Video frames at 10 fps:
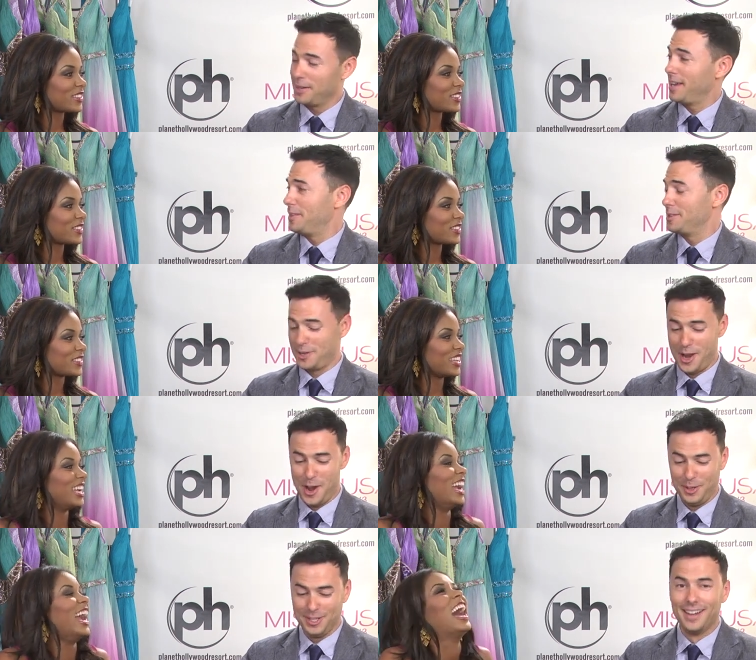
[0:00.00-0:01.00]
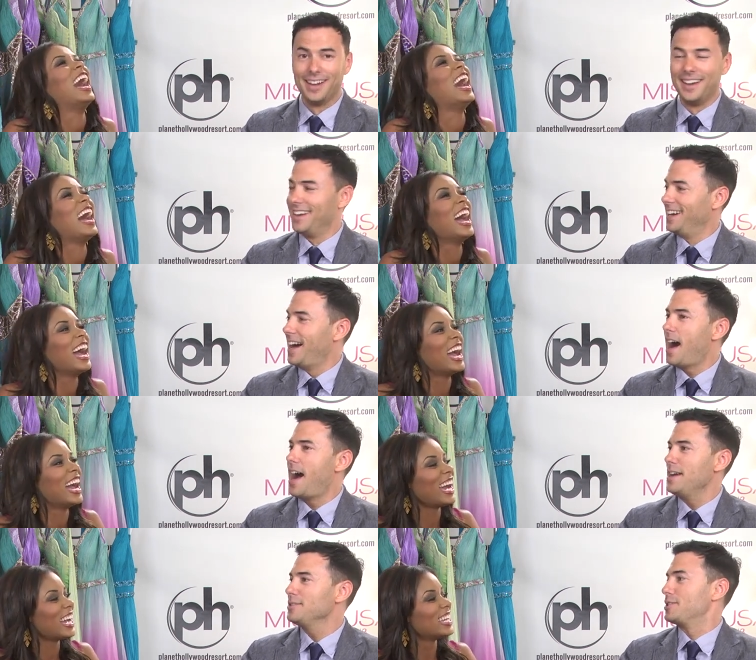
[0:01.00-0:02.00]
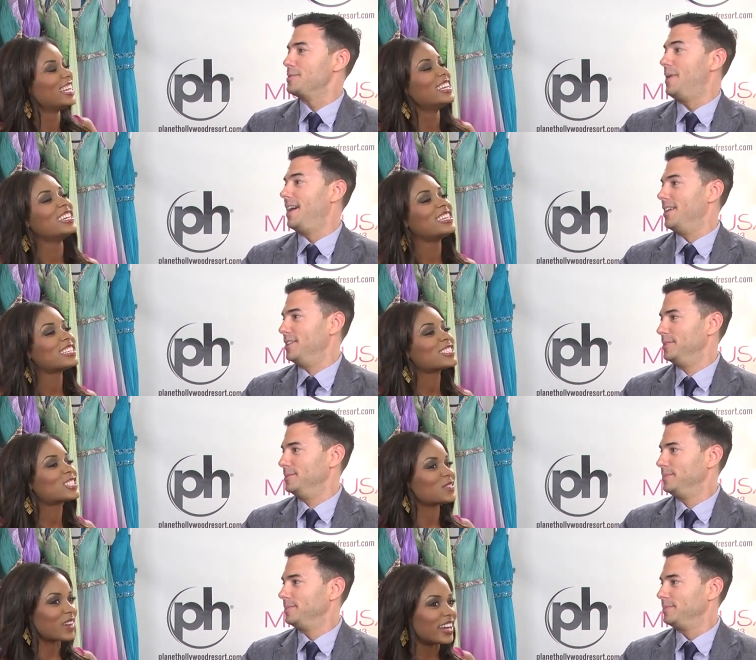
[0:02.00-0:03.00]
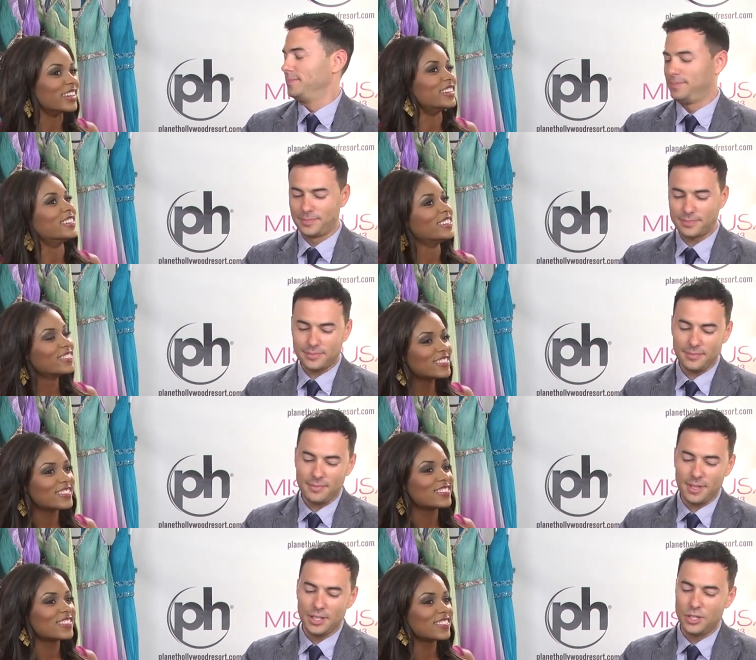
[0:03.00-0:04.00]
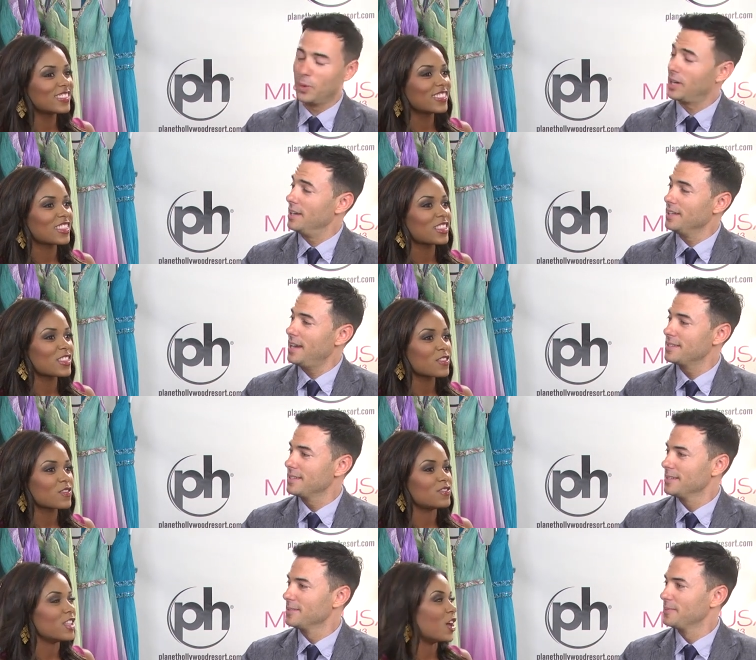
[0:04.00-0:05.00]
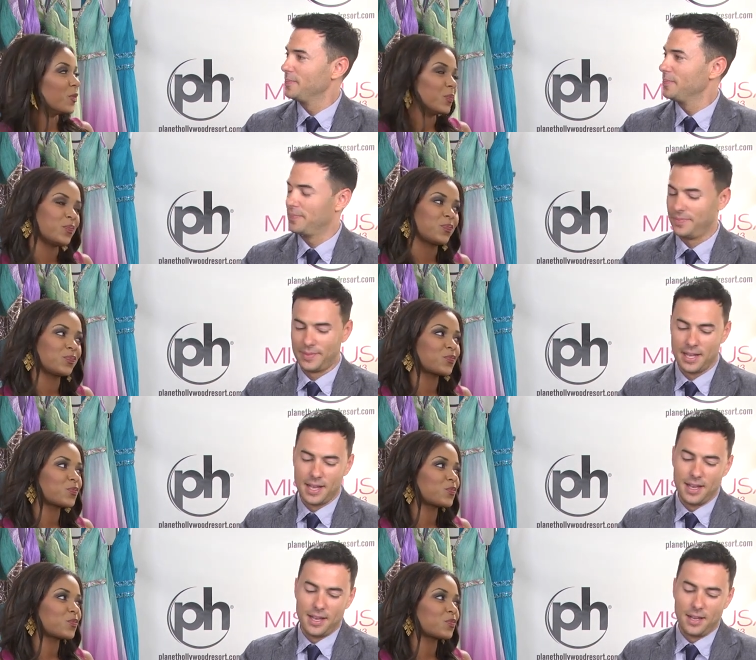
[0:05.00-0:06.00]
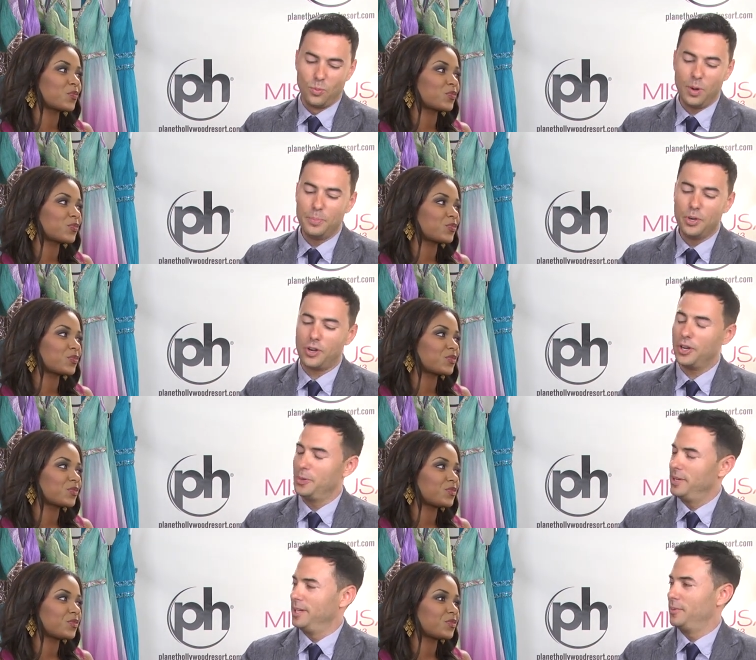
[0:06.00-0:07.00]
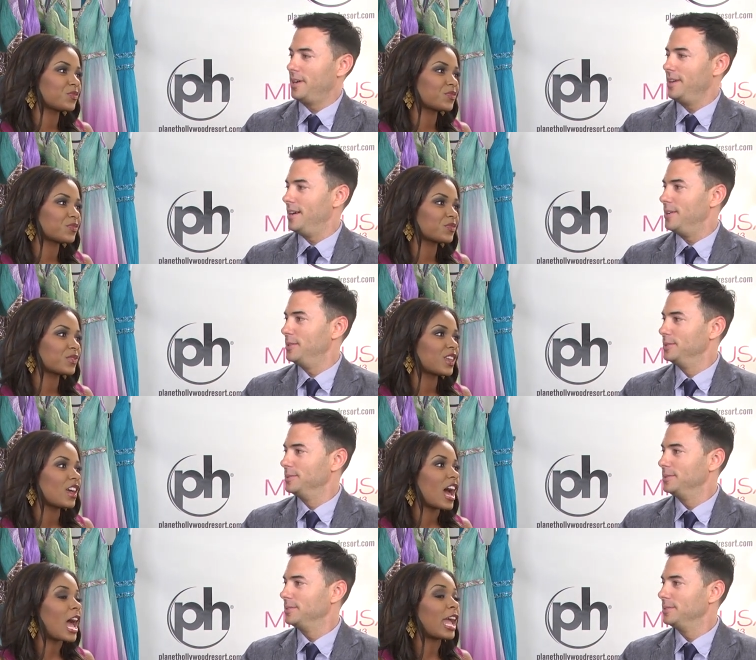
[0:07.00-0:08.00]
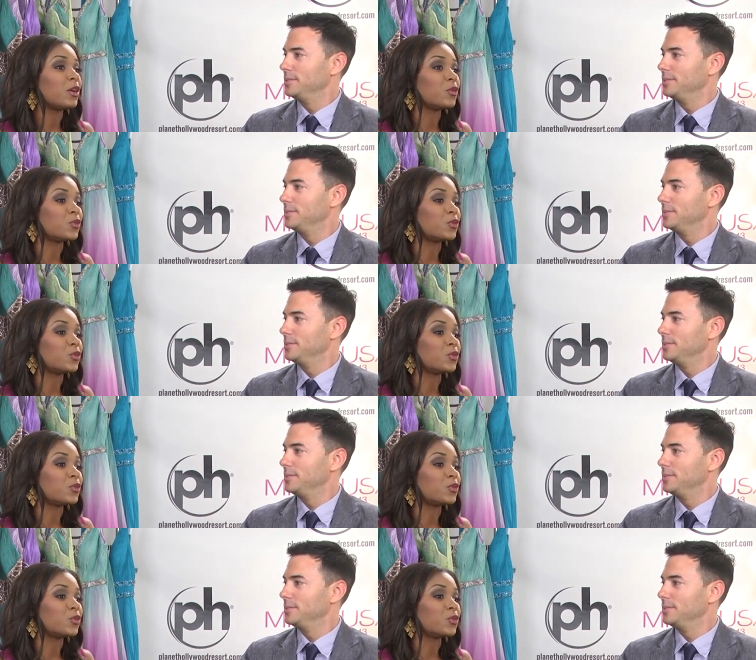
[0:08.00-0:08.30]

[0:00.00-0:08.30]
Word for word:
Speaker 1: Okay, that's a no. Eyes or smile?
Speaker 2: Smile.
Speaker 1: Do you wear contacts?
Speaker 2: No.
Speaker 1: What book are you reading right now?
Speaker 2: I